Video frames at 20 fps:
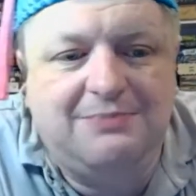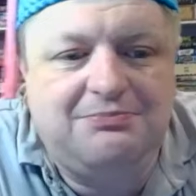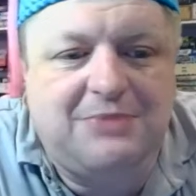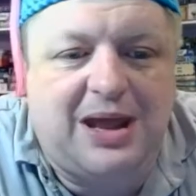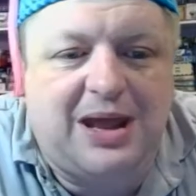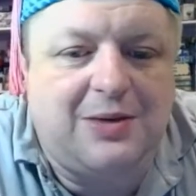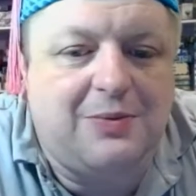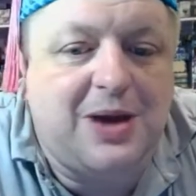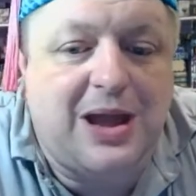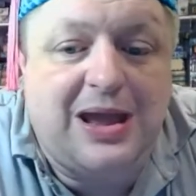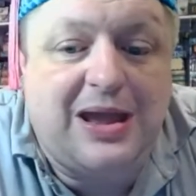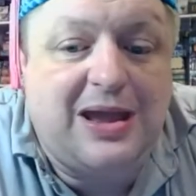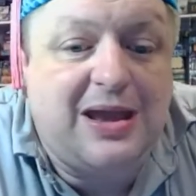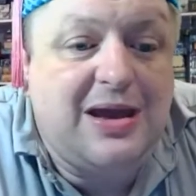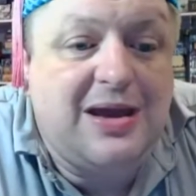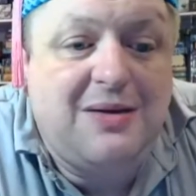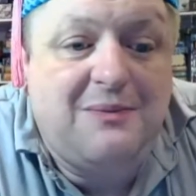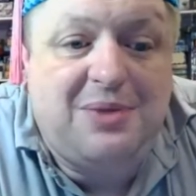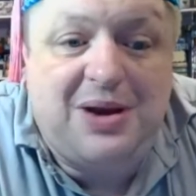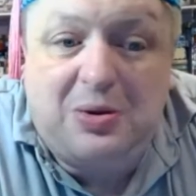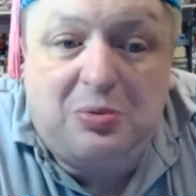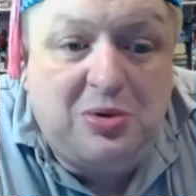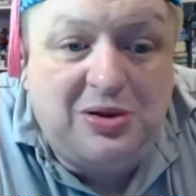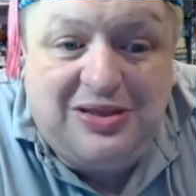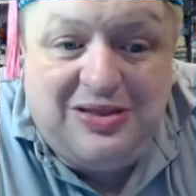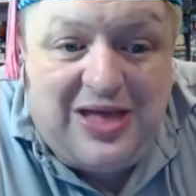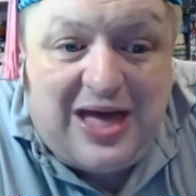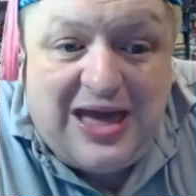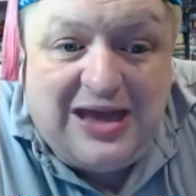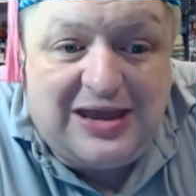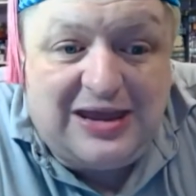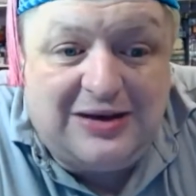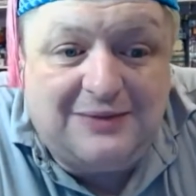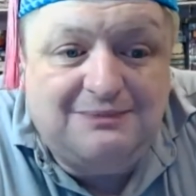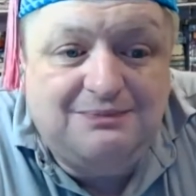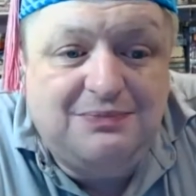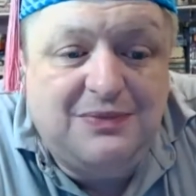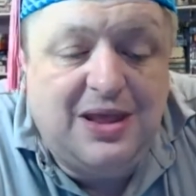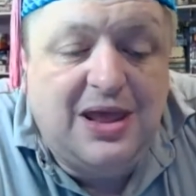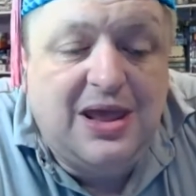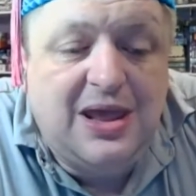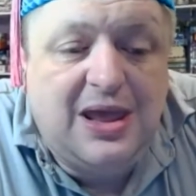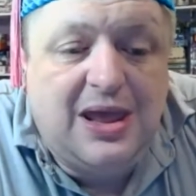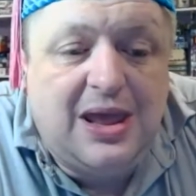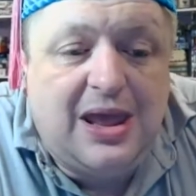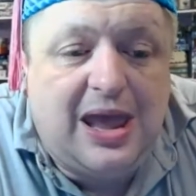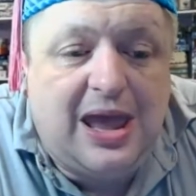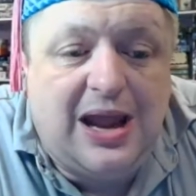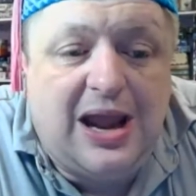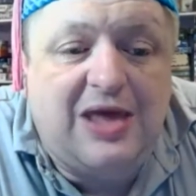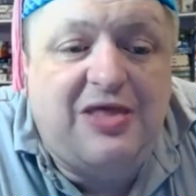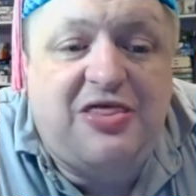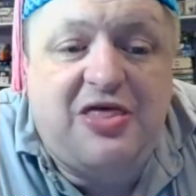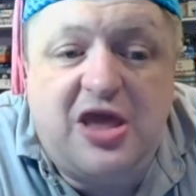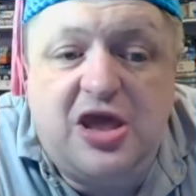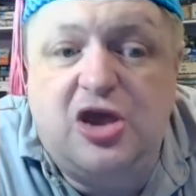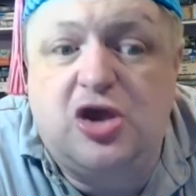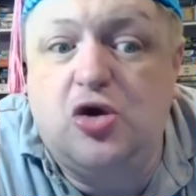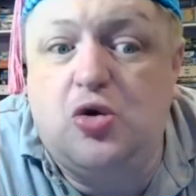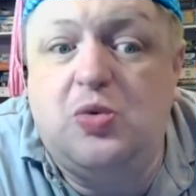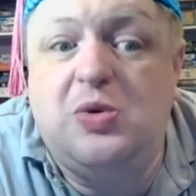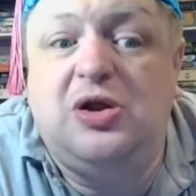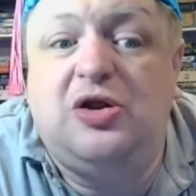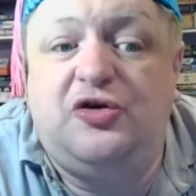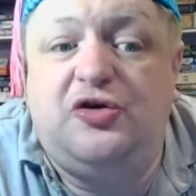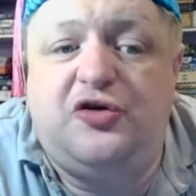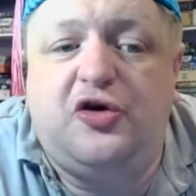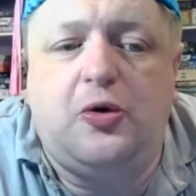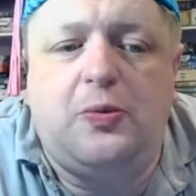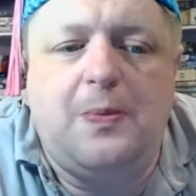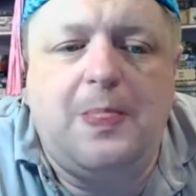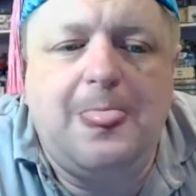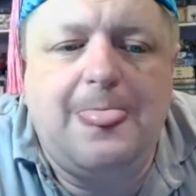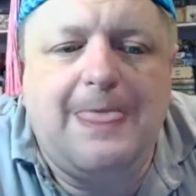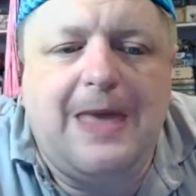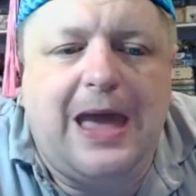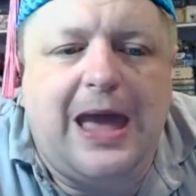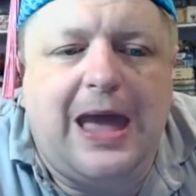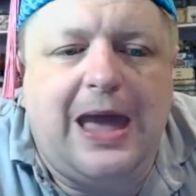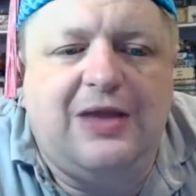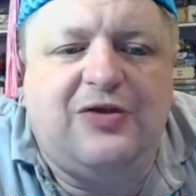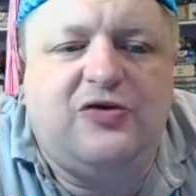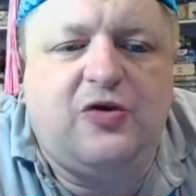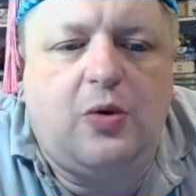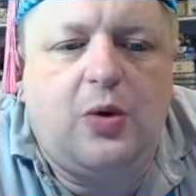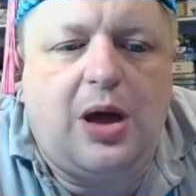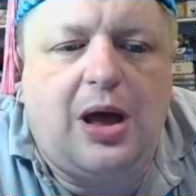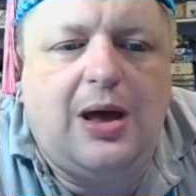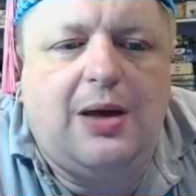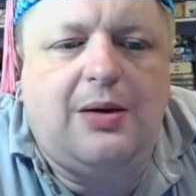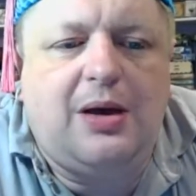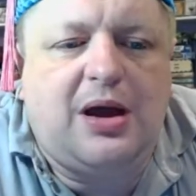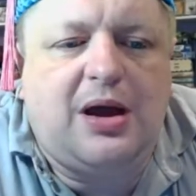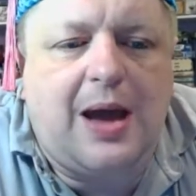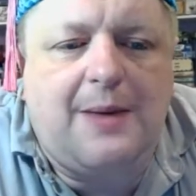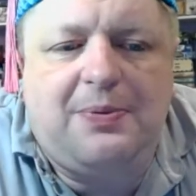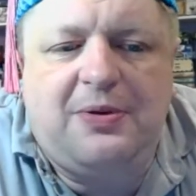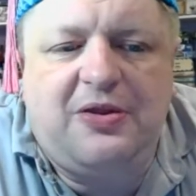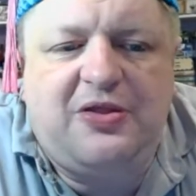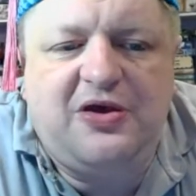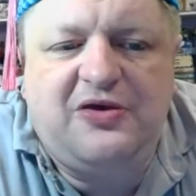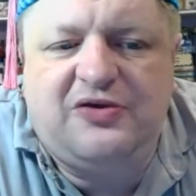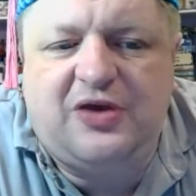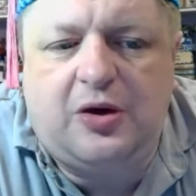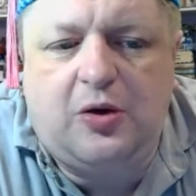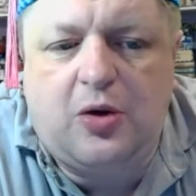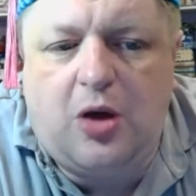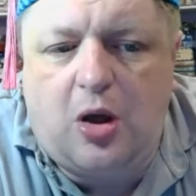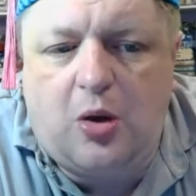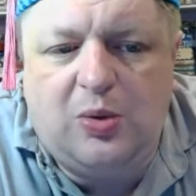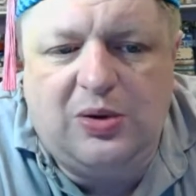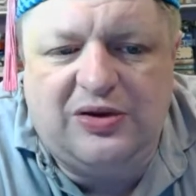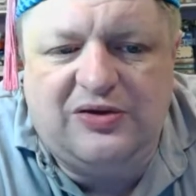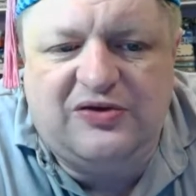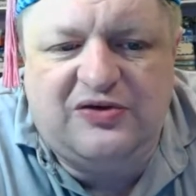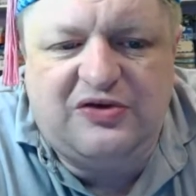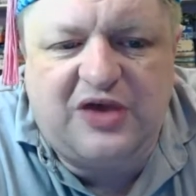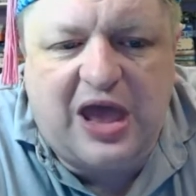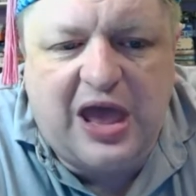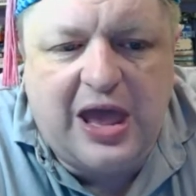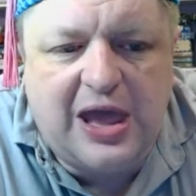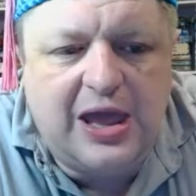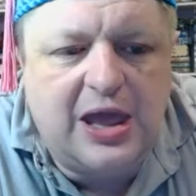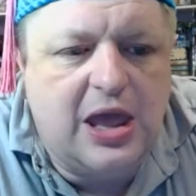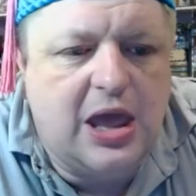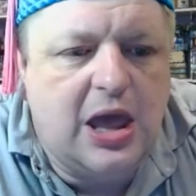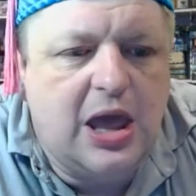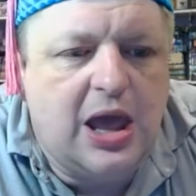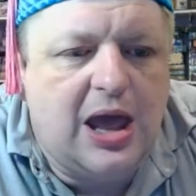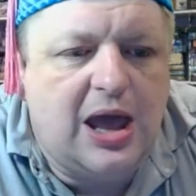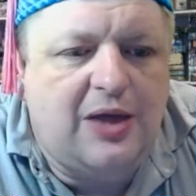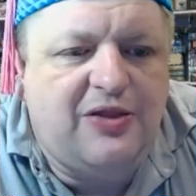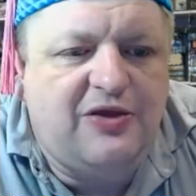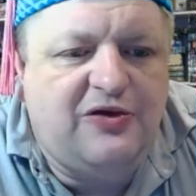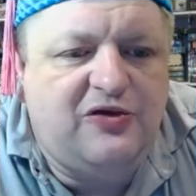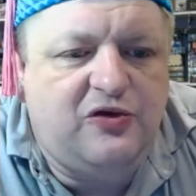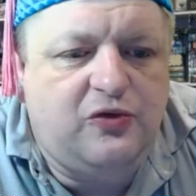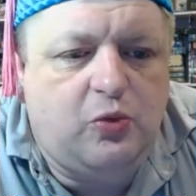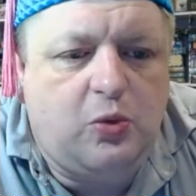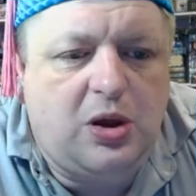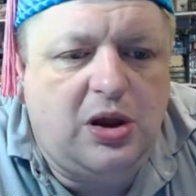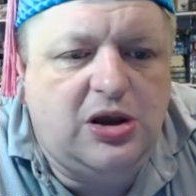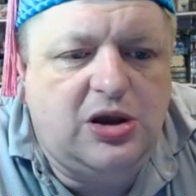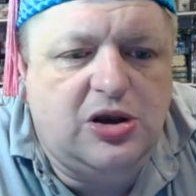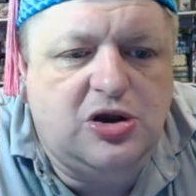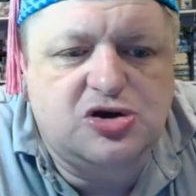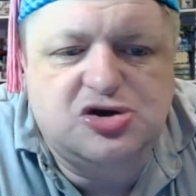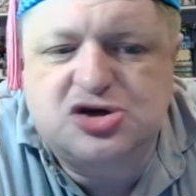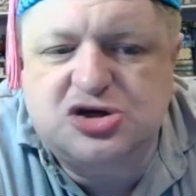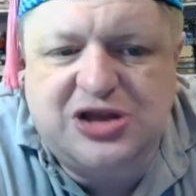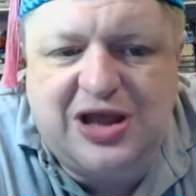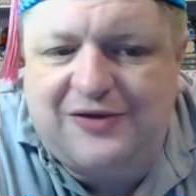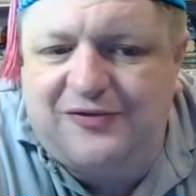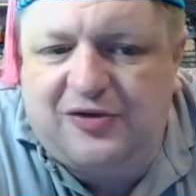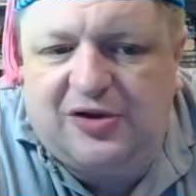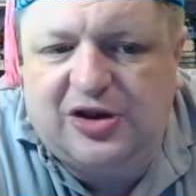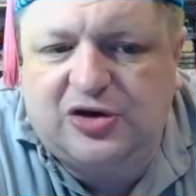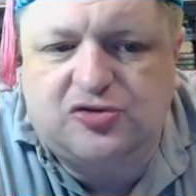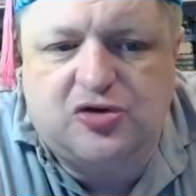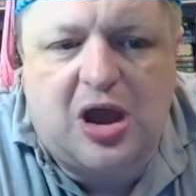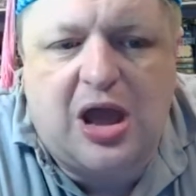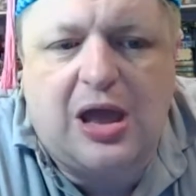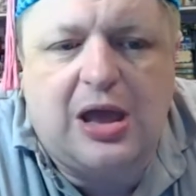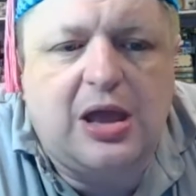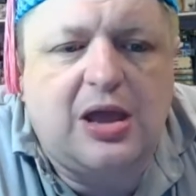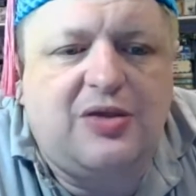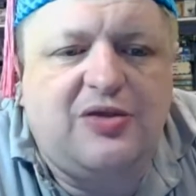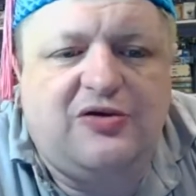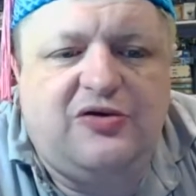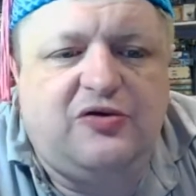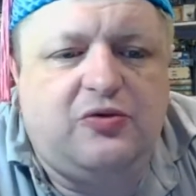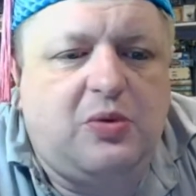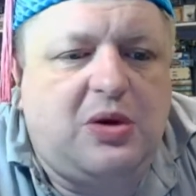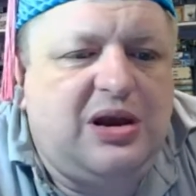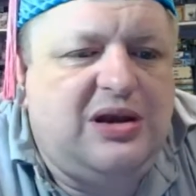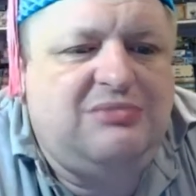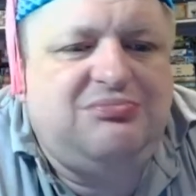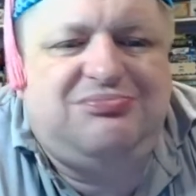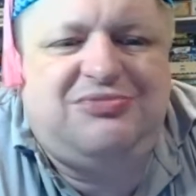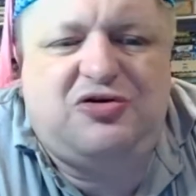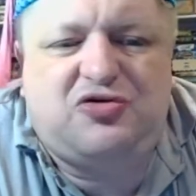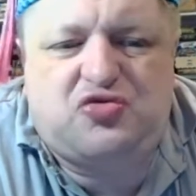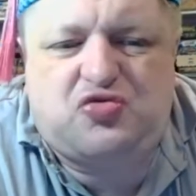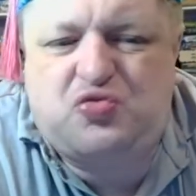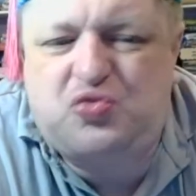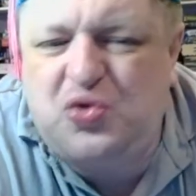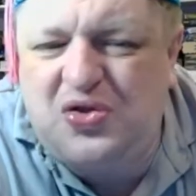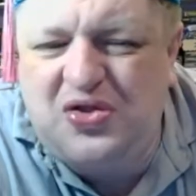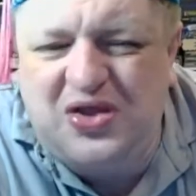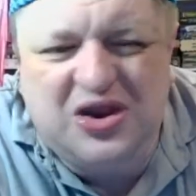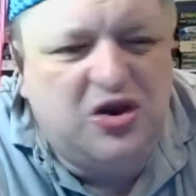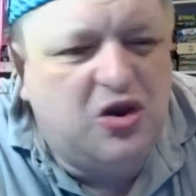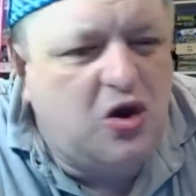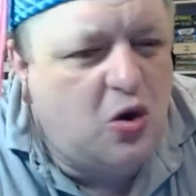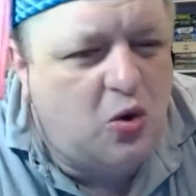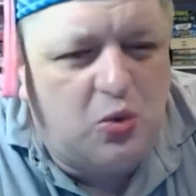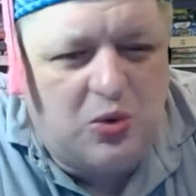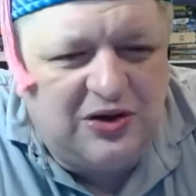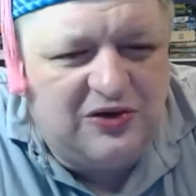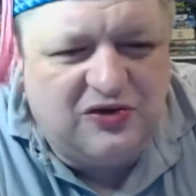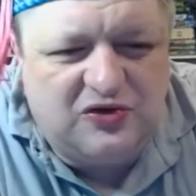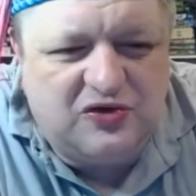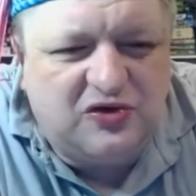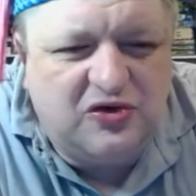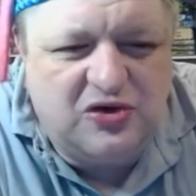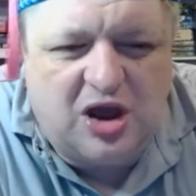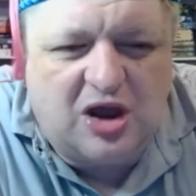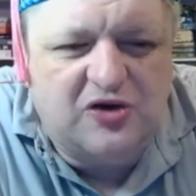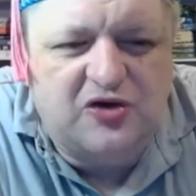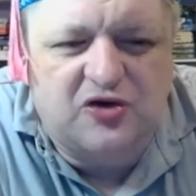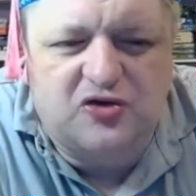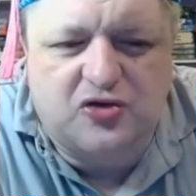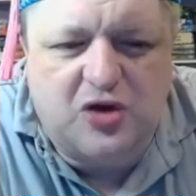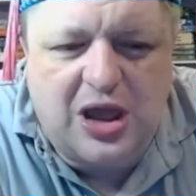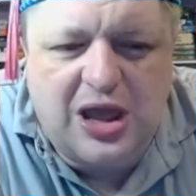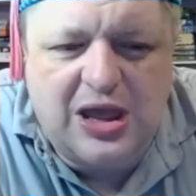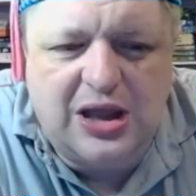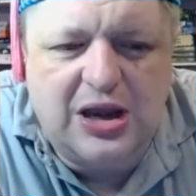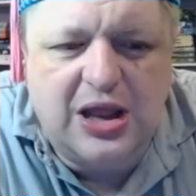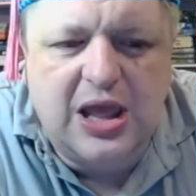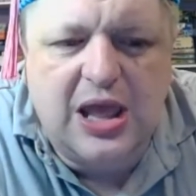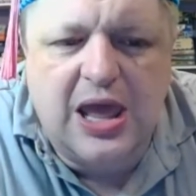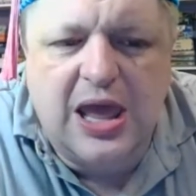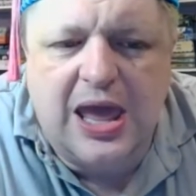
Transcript: Anyway, but I really like it. And I think you will too. And so a couple of things I don't always say. This is one you should definitely try. This is one, there's really no reason not to try it.